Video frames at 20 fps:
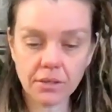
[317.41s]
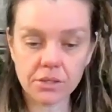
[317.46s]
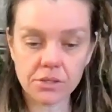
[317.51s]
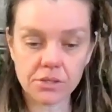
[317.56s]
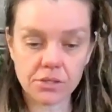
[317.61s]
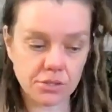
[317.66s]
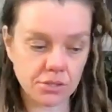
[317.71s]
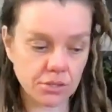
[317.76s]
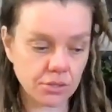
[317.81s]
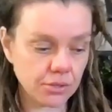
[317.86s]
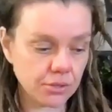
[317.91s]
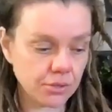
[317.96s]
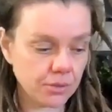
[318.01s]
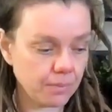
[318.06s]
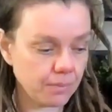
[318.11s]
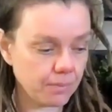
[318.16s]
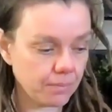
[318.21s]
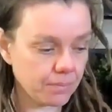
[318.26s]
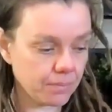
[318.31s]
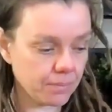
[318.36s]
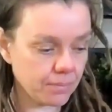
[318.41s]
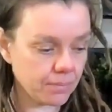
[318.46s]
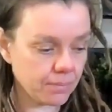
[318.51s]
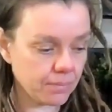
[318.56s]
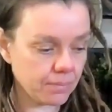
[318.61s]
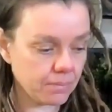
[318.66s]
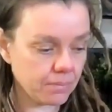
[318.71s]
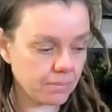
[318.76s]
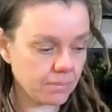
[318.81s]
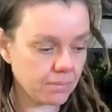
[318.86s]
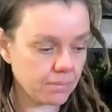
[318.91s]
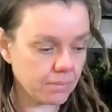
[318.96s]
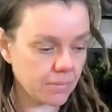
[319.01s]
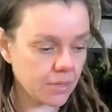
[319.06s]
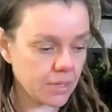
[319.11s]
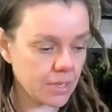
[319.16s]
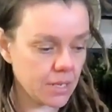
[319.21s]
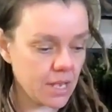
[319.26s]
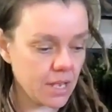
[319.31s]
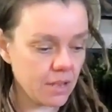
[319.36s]
So
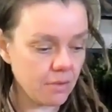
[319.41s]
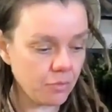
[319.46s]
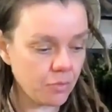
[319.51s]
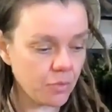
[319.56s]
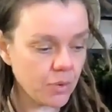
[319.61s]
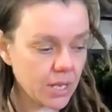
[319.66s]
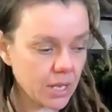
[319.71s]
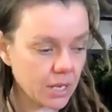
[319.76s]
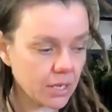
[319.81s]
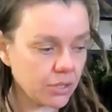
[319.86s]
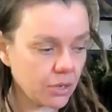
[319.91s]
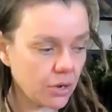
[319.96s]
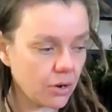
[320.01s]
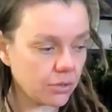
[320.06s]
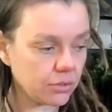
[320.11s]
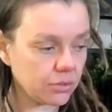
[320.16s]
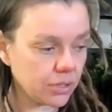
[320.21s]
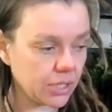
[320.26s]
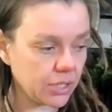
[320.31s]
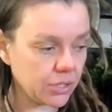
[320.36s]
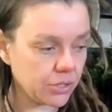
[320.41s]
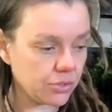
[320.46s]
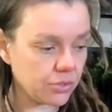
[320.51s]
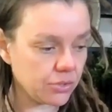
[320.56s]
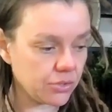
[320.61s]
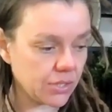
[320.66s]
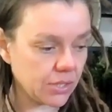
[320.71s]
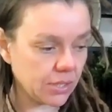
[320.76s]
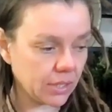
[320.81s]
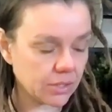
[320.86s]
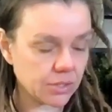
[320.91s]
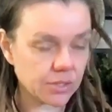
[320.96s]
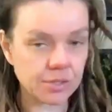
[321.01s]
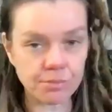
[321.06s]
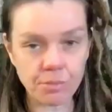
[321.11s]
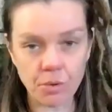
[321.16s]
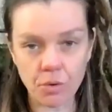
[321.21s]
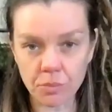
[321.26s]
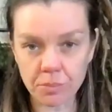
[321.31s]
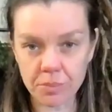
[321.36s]
if we are only using a
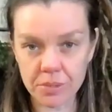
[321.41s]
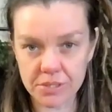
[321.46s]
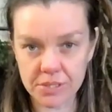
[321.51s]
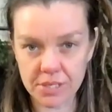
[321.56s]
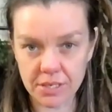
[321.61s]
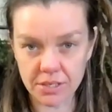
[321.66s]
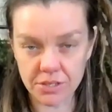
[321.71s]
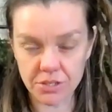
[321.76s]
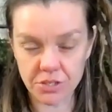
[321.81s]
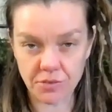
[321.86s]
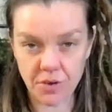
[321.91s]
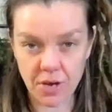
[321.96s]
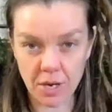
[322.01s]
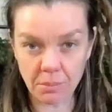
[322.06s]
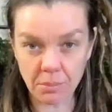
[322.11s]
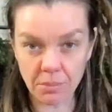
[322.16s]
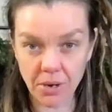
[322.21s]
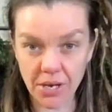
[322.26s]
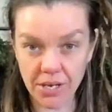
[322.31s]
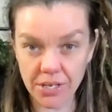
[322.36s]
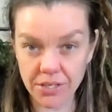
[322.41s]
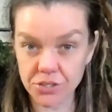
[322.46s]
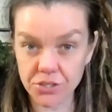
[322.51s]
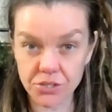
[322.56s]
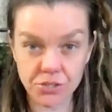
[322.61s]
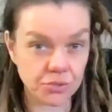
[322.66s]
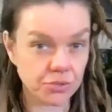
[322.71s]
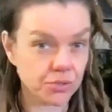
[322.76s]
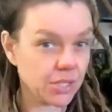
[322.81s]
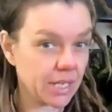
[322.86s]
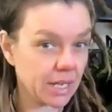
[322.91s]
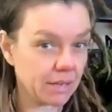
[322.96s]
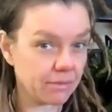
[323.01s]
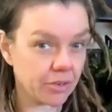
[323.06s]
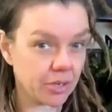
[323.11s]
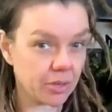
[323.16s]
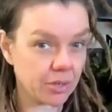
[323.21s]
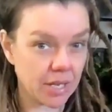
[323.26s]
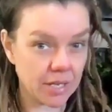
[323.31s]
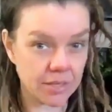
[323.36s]
small percentage of our brain to do the
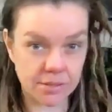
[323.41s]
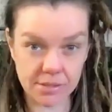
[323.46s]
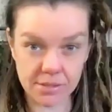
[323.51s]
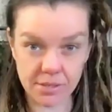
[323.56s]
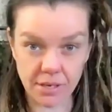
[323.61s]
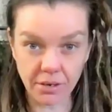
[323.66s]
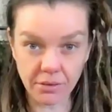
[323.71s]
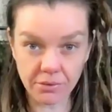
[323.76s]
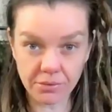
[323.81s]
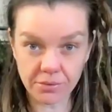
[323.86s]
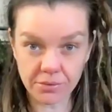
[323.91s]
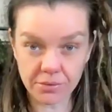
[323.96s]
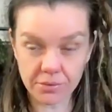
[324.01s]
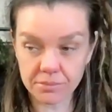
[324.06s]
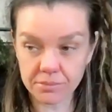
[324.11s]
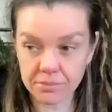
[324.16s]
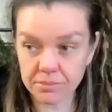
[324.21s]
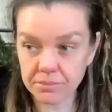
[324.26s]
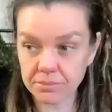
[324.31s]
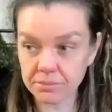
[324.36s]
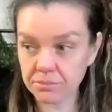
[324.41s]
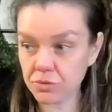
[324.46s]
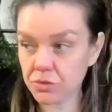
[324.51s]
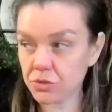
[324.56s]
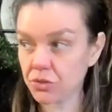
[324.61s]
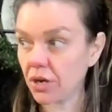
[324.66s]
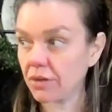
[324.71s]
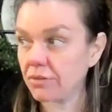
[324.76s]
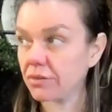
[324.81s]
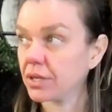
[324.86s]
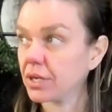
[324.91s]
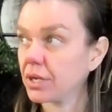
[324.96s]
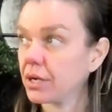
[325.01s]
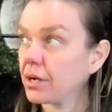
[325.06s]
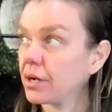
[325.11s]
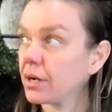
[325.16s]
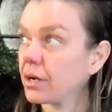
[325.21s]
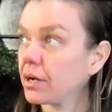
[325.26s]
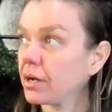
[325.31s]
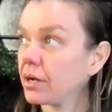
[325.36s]
everyday stuff, drive a
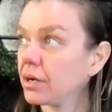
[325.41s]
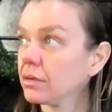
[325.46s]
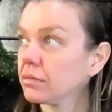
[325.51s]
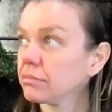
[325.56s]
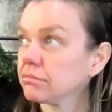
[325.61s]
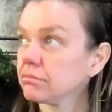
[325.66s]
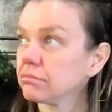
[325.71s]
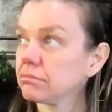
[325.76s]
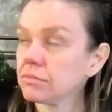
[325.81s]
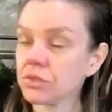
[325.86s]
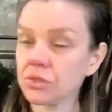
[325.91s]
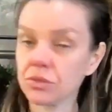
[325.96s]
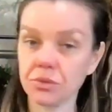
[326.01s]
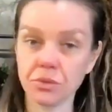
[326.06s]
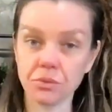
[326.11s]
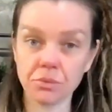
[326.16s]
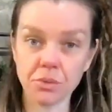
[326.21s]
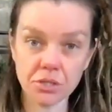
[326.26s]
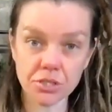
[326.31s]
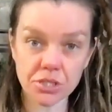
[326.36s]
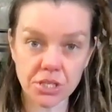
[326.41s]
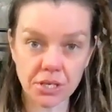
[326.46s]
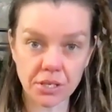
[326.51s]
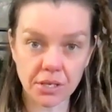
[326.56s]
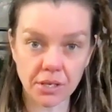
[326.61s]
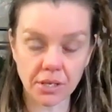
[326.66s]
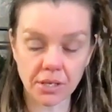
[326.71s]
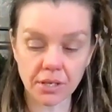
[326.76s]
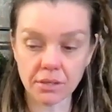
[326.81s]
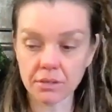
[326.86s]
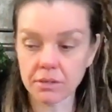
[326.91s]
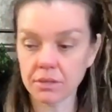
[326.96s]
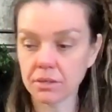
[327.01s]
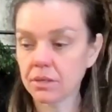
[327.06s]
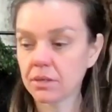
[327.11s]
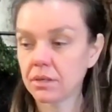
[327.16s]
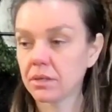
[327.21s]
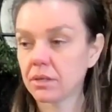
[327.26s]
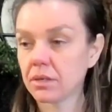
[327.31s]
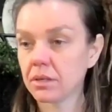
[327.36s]
car, do the washing,
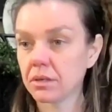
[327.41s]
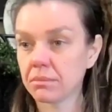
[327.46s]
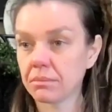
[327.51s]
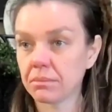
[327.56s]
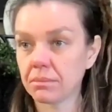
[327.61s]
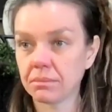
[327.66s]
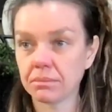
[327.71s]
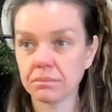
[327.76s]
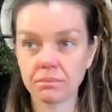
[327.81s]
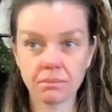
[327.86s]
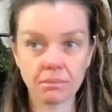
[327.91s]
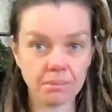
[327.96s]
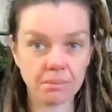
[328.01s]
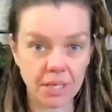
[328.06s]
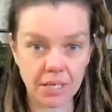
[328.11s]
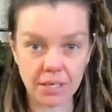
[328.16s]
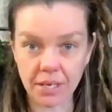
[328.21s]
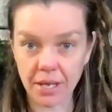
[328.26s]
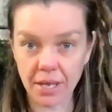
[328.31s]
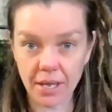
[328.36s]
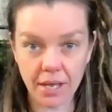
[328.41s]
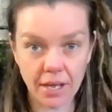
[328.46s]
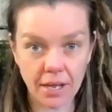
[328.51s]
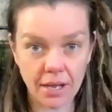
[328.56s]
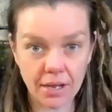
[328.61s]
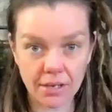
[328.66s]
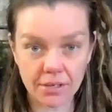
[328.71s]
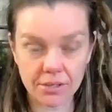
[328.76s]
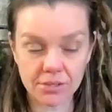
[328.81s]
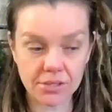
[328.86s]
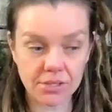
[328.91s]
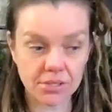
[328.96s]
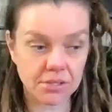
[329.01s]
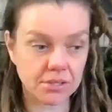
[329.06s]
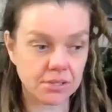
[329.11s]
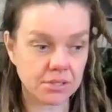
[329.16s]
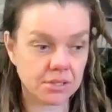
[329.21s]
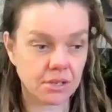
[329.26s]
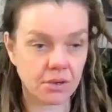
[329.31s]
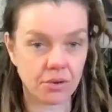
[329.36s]
be in a
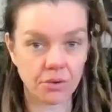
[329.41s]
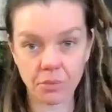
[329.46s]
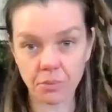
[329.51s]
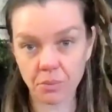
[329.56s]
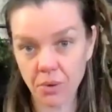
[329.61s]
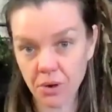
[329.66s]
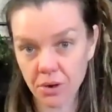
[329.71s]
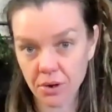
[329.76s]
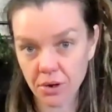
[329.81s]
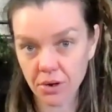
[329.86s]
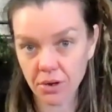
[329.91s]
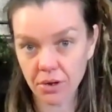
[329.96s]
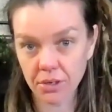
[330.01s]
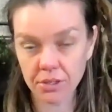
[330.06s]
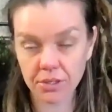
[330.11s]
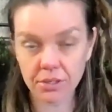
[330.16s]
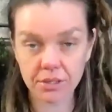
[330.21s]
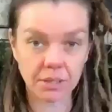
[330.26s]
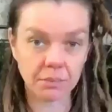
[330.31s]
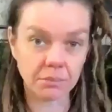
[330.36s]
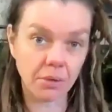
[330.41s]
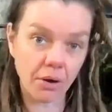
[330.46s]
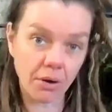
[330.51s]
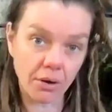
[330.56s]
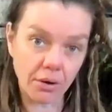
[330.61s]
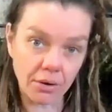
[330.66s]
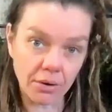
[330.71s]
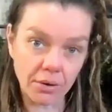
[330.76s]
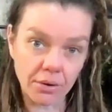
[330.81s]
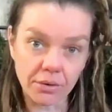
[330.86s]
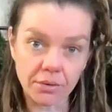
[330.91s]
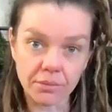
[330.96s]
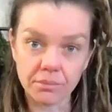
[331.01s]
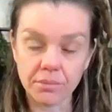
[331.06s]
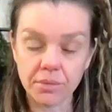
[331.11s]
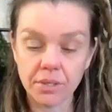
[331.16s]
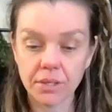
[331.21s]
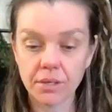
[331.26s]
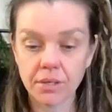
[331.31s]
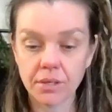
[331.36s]
house, go to work, come home,